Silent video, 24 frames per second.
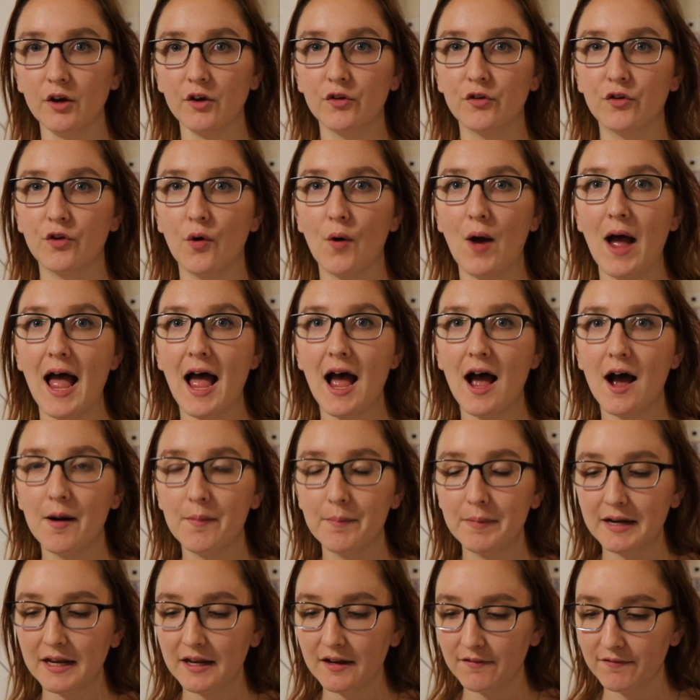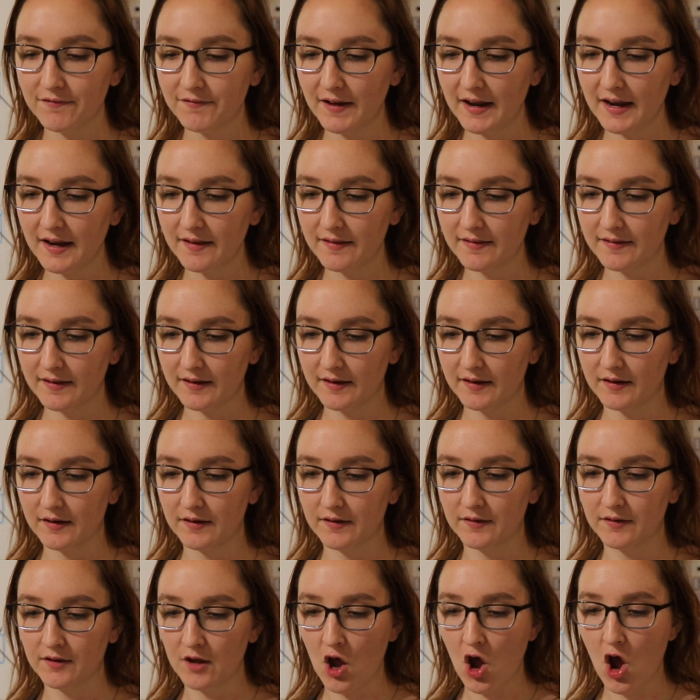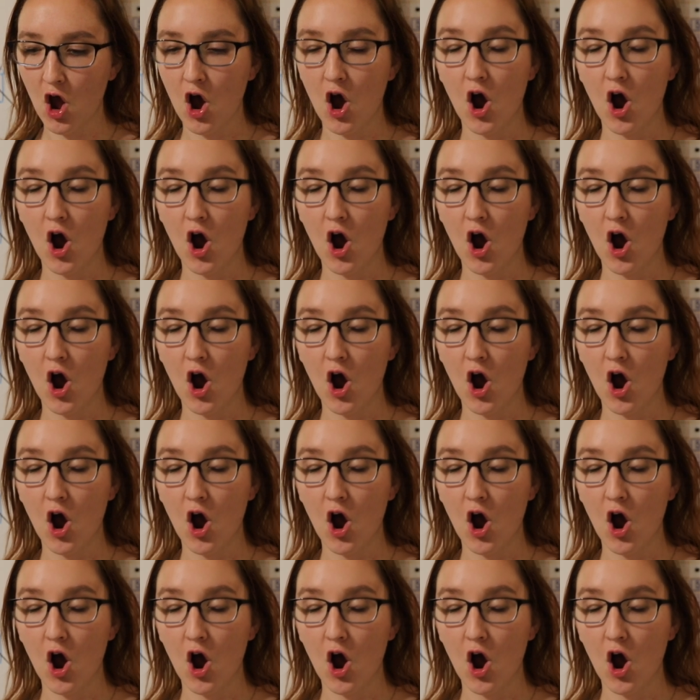So how many faces